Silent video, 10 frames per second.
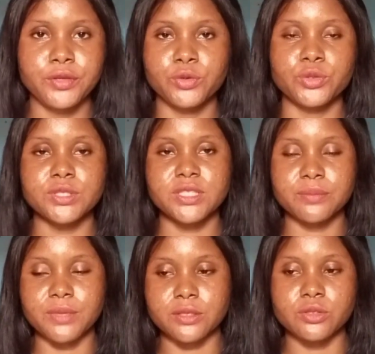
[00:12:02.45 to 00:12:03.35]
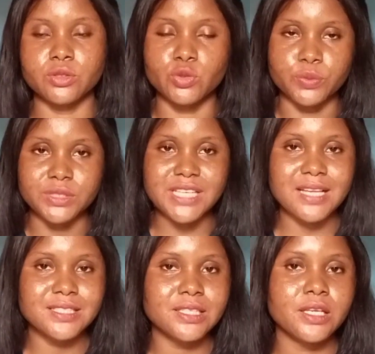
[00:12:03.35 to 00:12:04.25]
You tell them that you'll be
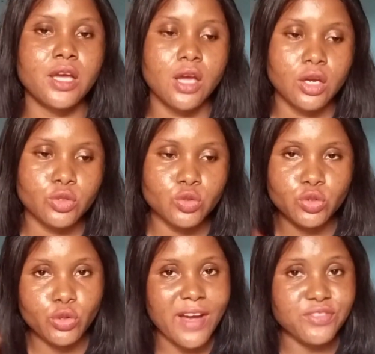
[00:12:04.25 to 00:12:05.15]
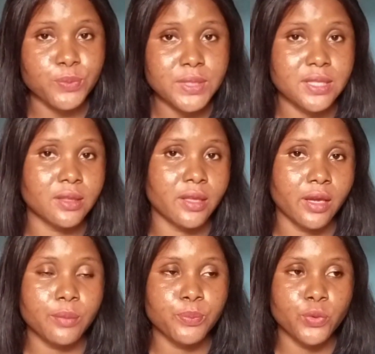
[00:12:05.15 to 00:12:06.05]
charging, you have to put it
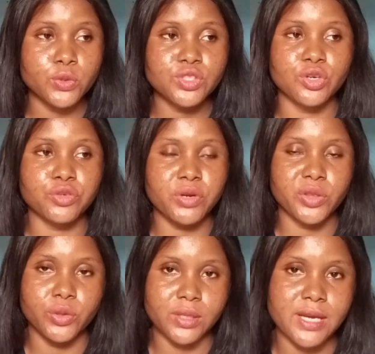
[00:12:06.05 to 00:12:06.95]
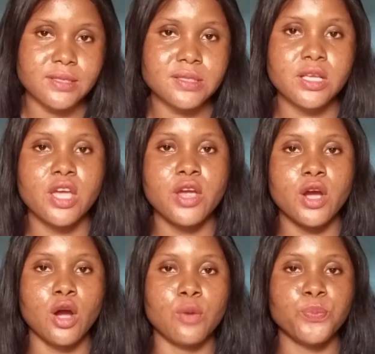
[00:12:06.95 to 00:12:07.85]
there, post $100,
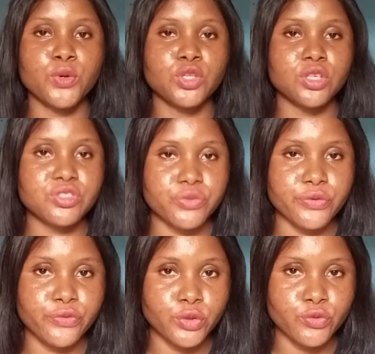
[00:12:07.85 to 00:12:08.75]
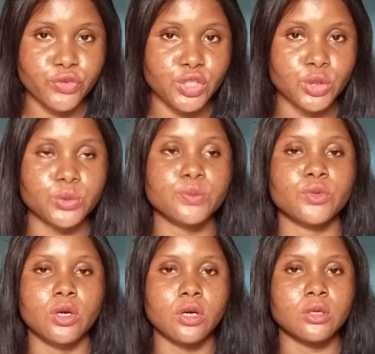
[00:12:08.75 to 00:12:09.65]
product review video
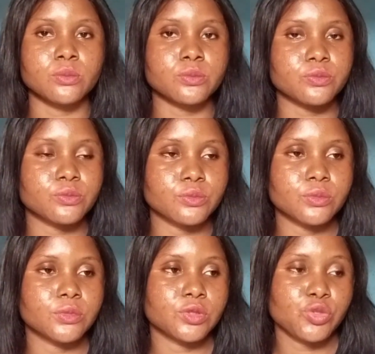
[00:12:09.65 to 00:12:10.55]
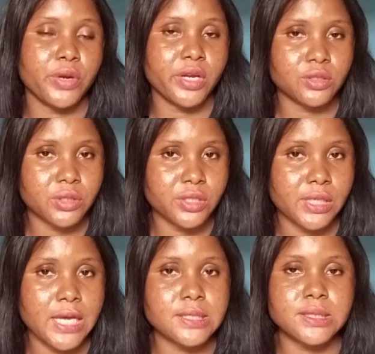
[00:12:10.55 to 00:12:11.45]

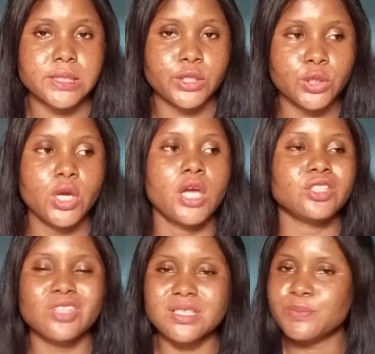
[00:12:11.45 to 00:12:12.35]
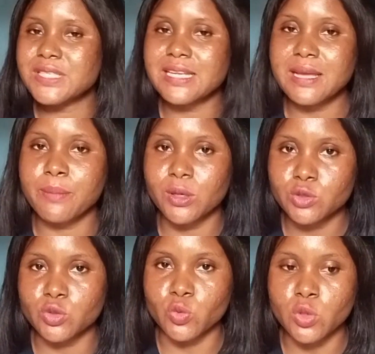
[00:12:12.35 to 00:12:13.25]
$300. Just put any
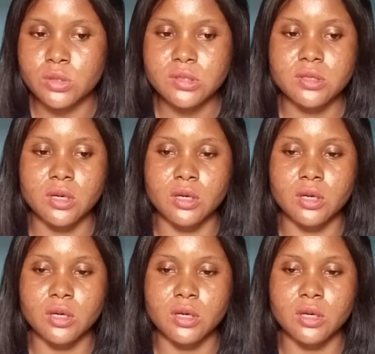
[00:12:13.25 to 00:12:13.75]
amount you want.